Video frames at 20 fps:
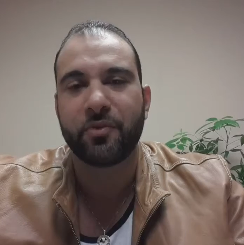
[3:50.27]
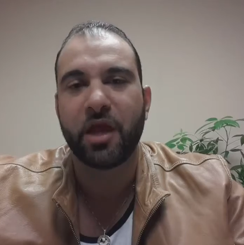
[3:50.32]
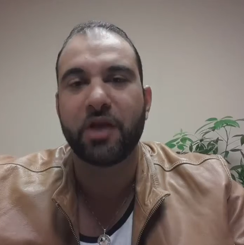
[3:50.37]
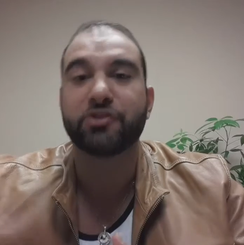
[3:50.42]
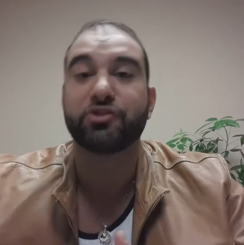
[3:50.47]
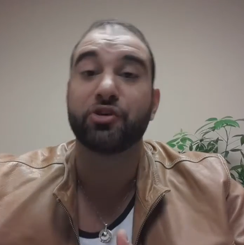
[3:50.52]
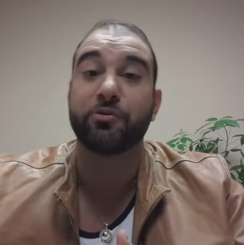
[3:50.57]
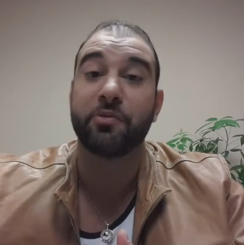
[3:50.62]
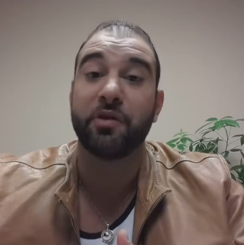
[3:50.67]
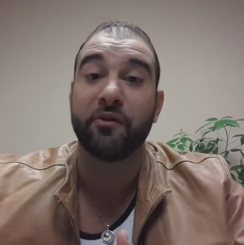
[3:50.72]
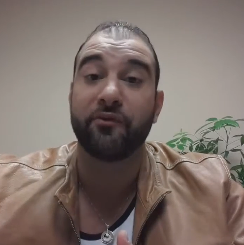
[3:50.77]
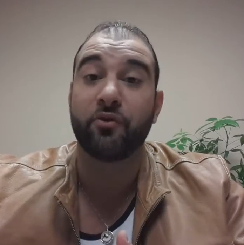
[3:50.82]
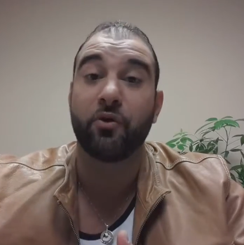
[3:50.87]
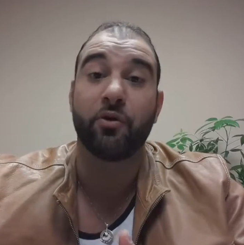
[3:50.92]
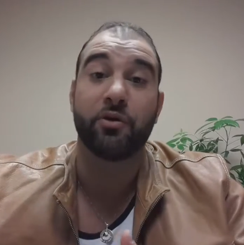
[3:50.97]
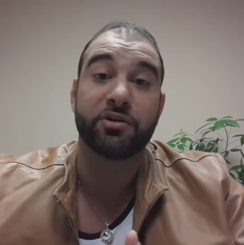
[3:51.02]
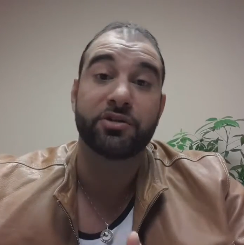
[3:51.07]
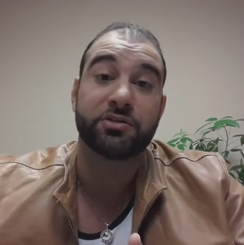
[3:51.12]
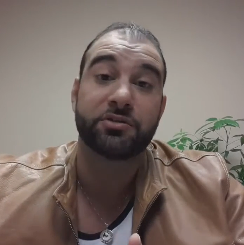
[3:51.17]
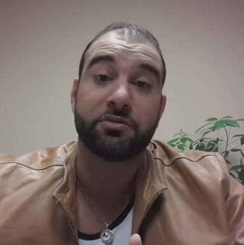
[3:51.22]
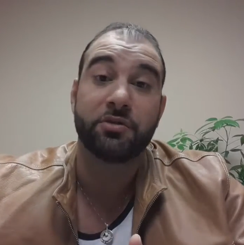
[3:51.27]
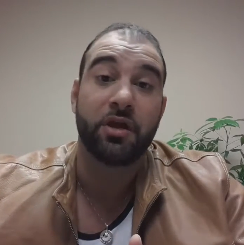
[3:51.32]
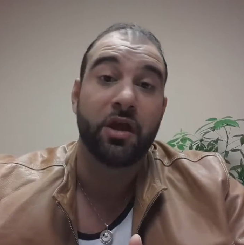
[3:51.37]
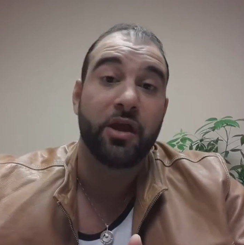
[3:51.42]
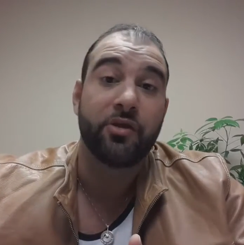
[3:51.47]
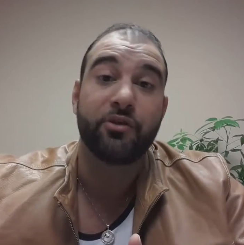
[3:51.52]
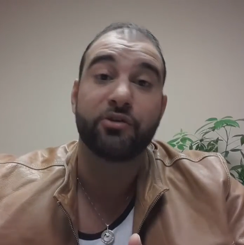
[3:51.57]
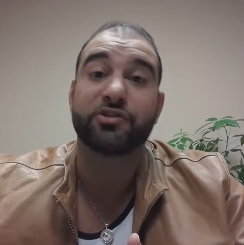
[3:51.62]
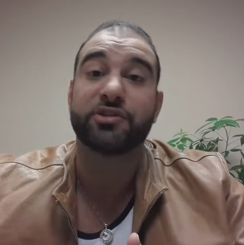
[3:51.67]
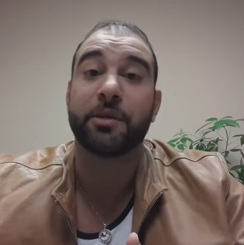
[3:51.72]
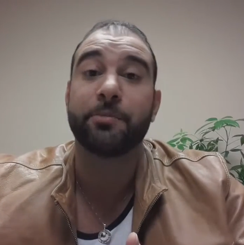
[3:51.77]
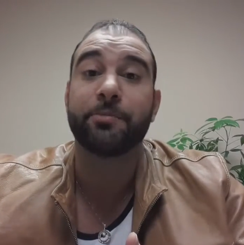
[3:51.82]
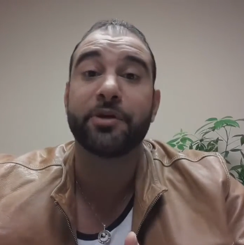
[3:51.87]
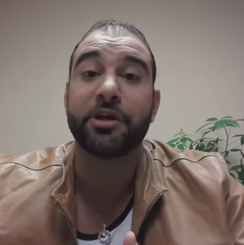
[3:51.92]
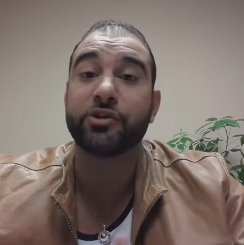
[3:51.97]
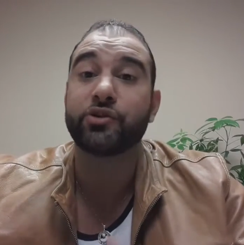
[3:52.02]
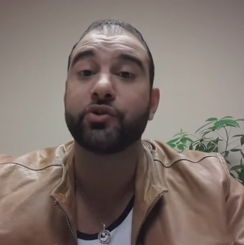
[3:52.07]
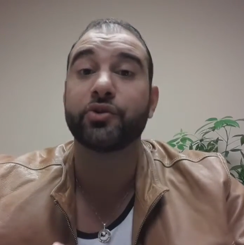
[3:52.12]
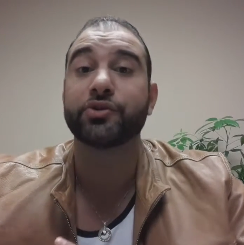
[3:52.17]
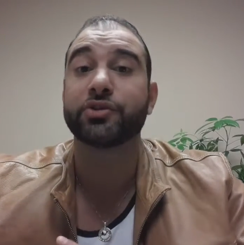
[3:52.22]
Assuming, of course, there's
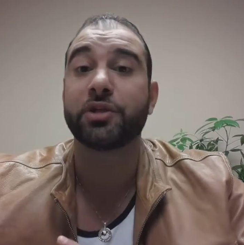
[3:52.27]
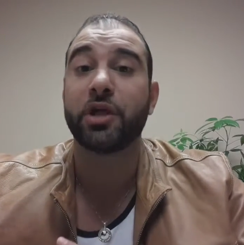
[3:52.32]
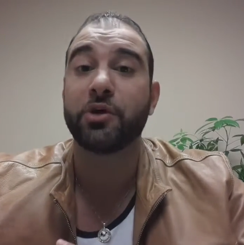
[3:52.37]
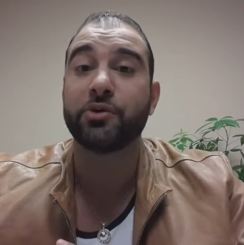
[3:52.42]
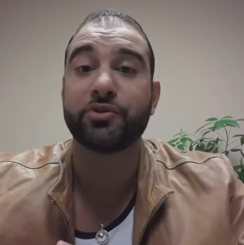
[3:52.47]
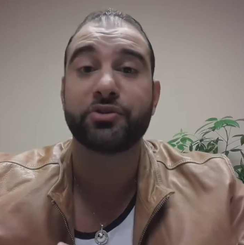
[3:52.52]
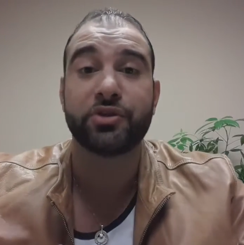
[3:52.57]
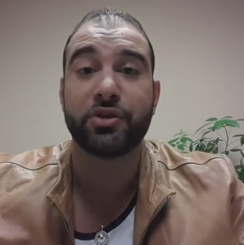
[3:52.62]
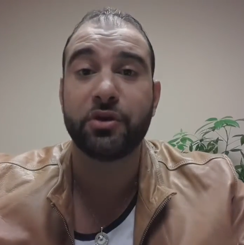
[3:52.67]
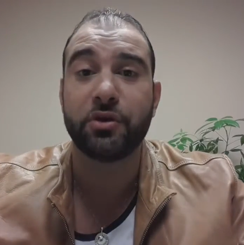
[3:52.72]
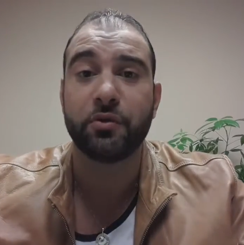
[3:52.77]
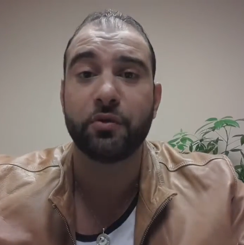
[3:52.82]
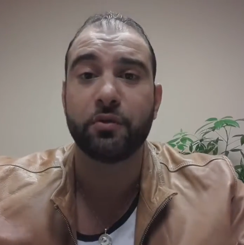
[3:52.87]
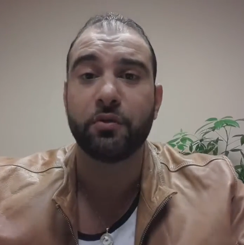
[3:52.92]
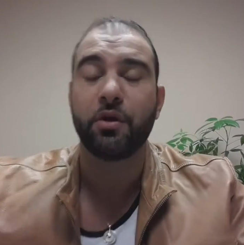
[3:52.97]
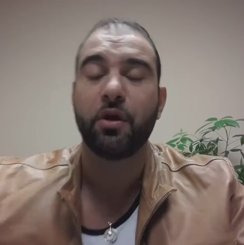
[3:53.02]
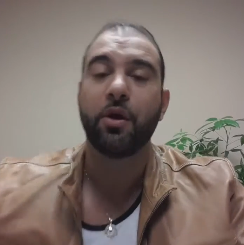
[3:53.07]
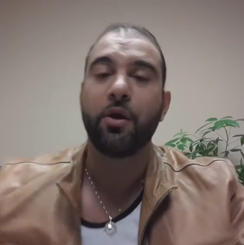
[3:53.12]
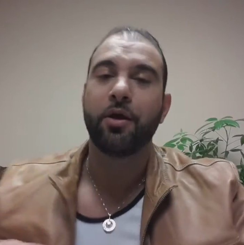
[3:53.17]
somebody to disclose to.